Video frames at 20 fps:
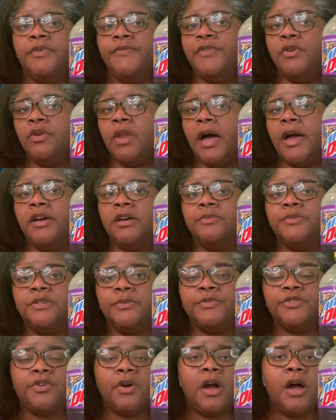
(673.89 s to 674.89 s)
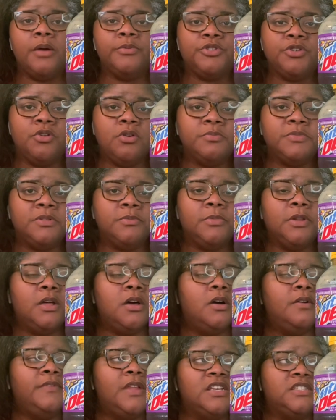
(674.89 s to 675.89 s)
If you like them, subscribe, show them some
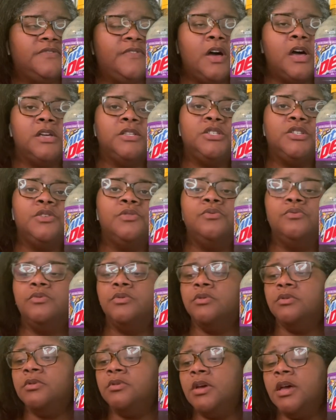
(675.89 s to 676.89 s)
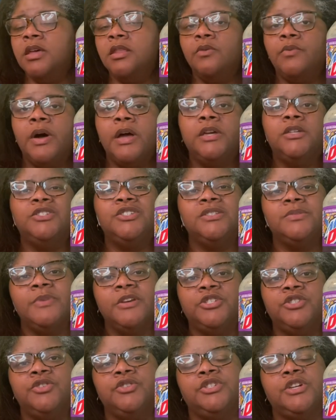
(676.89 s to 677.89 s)
love, that's fine too. Either way, just
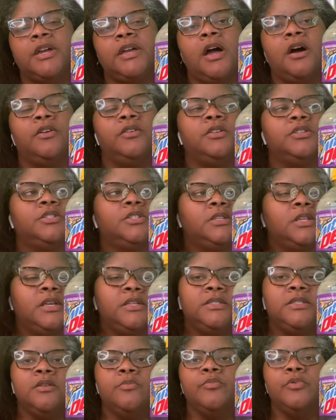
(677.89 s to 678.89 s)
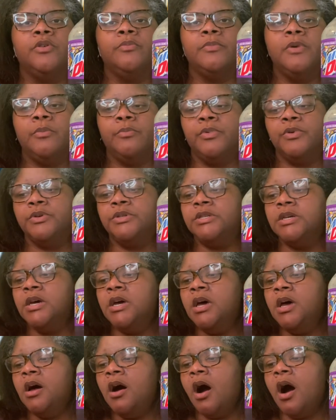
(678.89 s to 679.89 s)
make sure you check out the Slaytember members
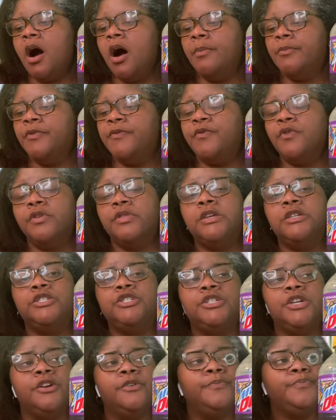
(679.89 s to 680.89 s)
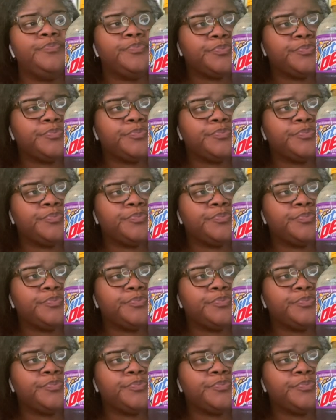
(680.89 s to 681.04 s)
for this year.